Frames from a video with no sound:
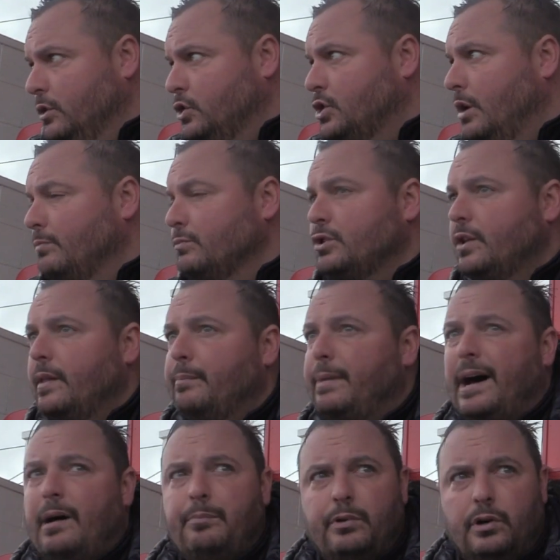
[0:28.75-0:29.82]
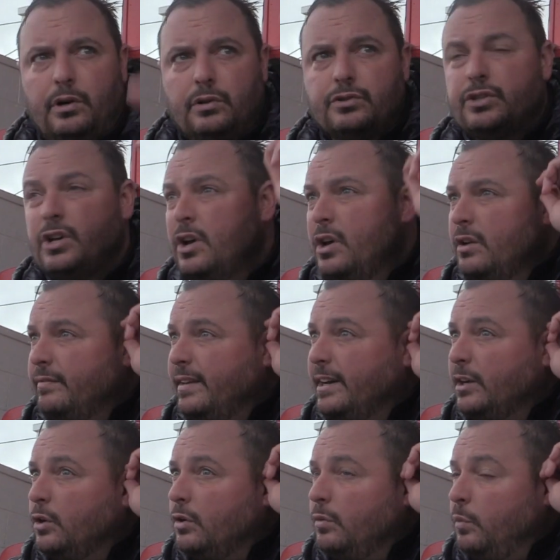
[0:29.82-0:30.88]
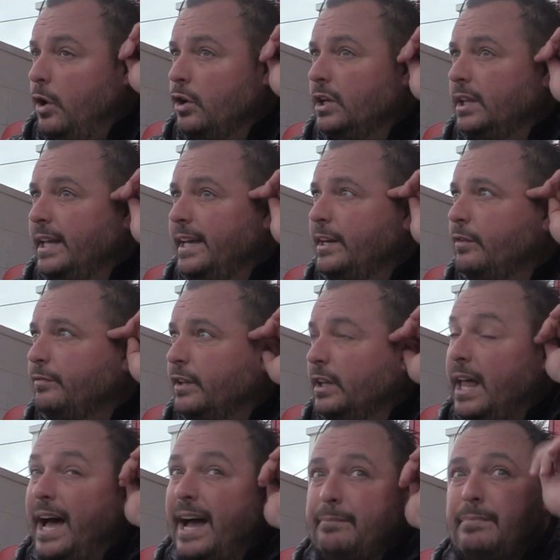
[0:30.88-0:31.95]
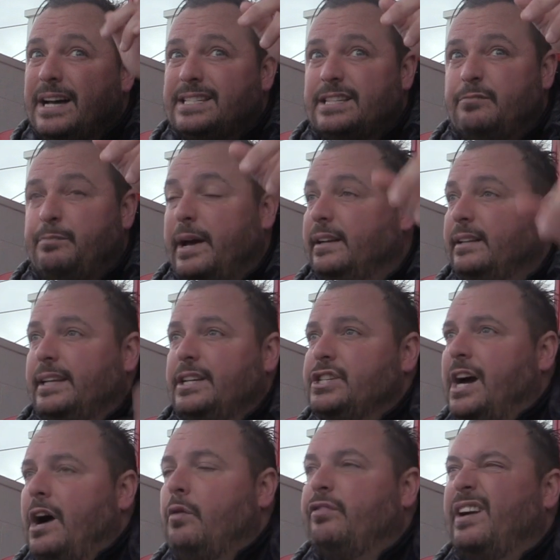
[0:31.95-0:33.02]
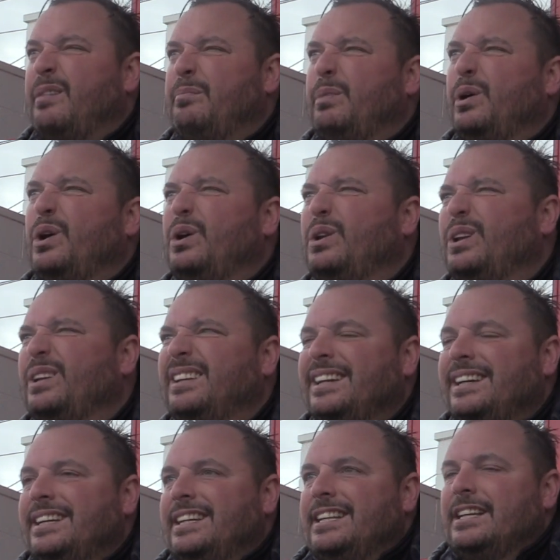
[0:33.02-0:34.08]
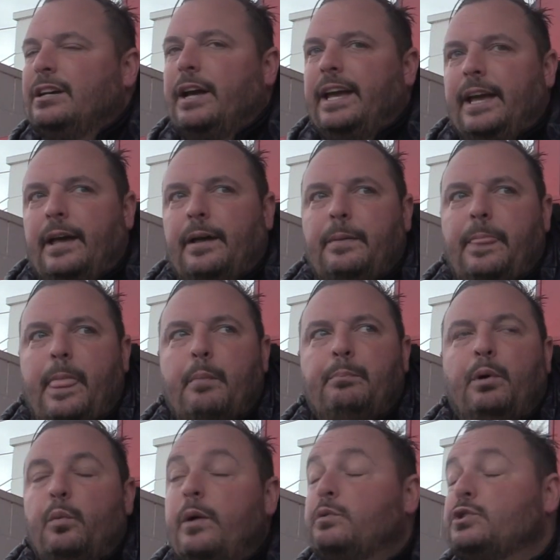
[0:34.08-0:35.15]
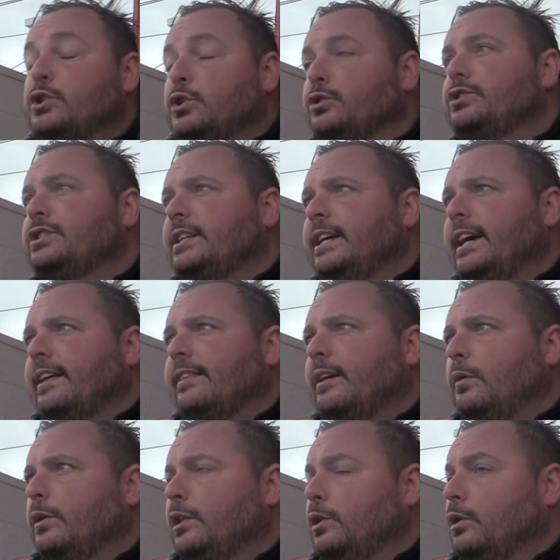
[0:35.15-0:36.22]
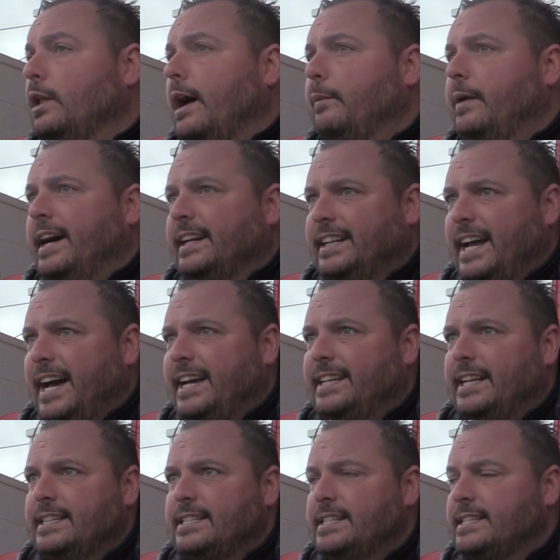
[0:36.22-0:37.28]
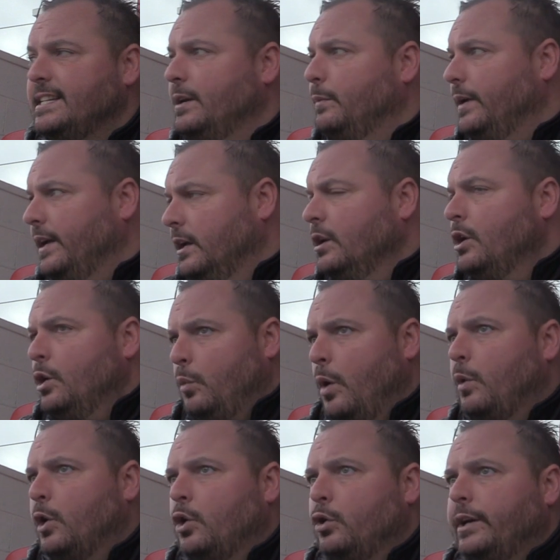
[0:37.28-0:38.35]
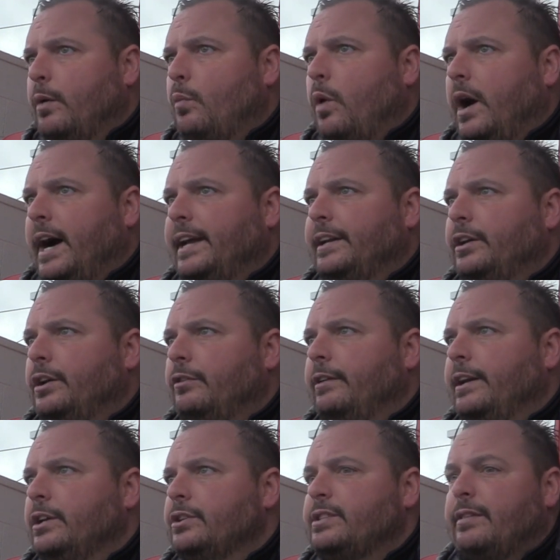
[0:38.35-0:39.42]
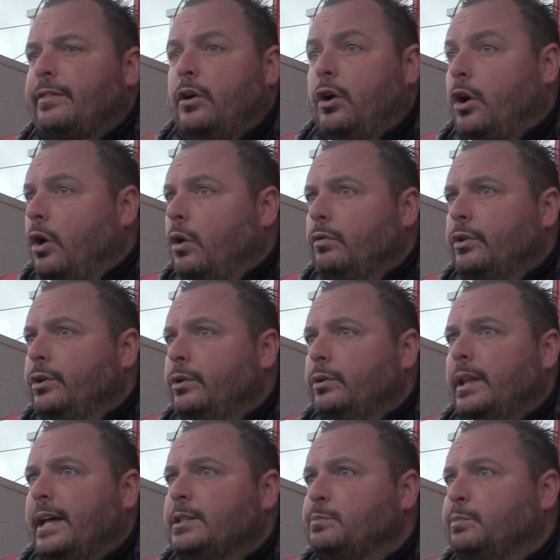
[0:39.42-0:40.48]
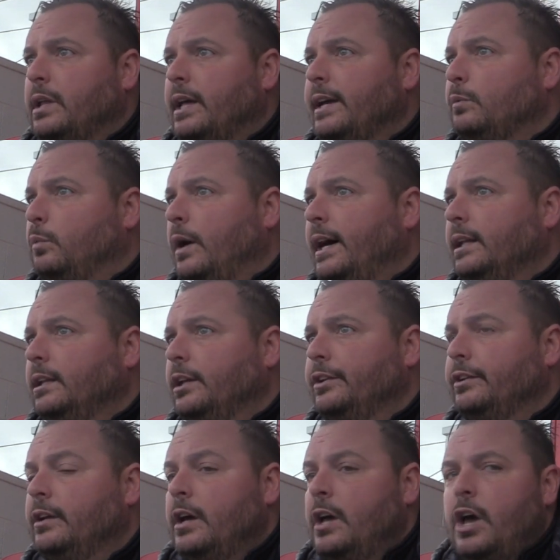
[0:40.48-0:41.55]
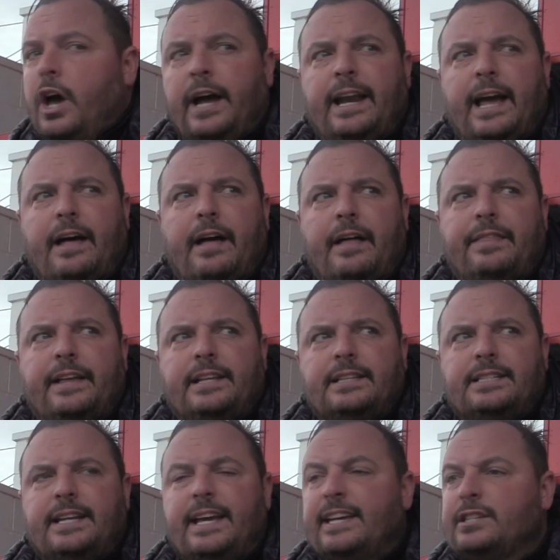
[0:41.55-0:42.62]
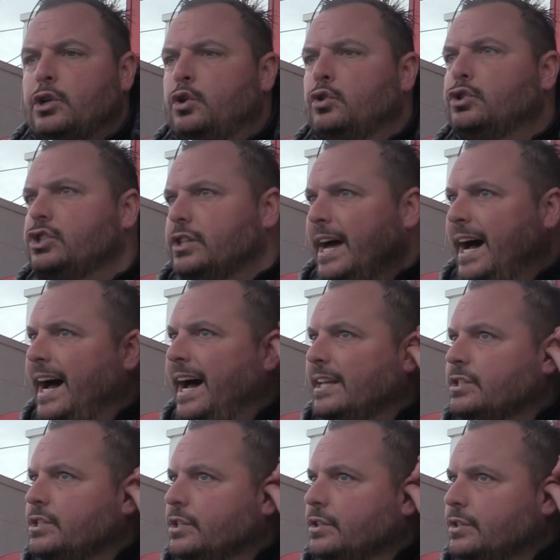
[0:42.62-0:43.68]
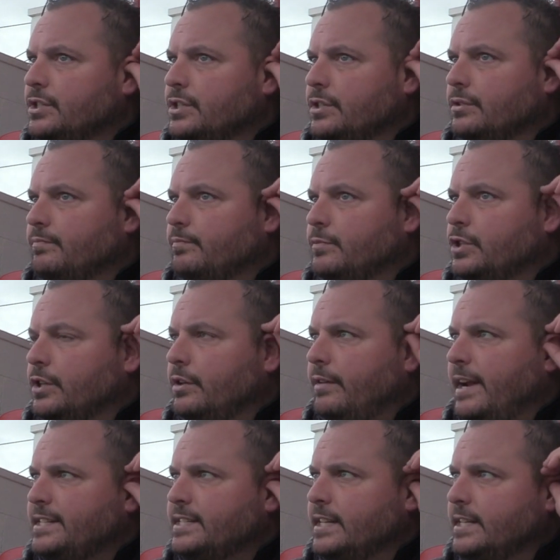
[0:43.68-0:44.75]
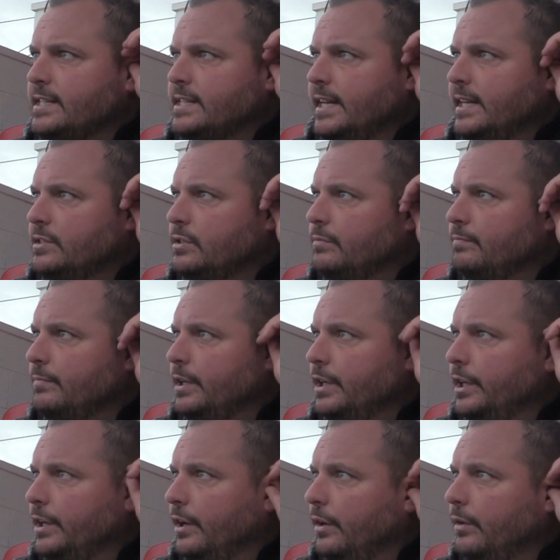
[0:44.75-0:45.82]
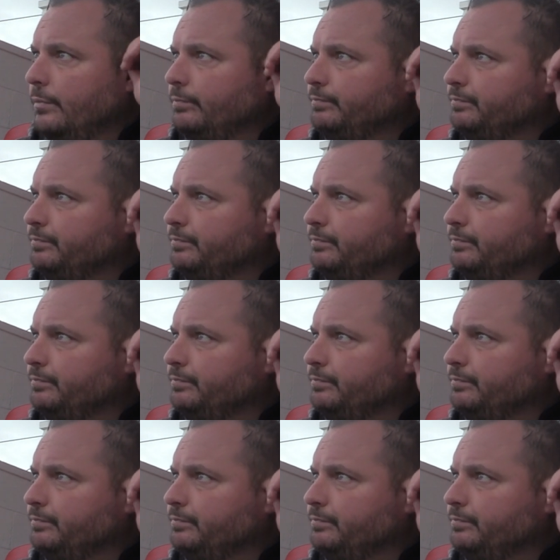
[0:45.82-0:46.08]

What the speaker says: Tom's at the back post, had one cleared off the line, massive penalty shout for handball, but we was good today. I think it looked like we had an identity. We were good in wide areas. I thought all the new lads played well, and I think today is a good start to the rest of the season. You know.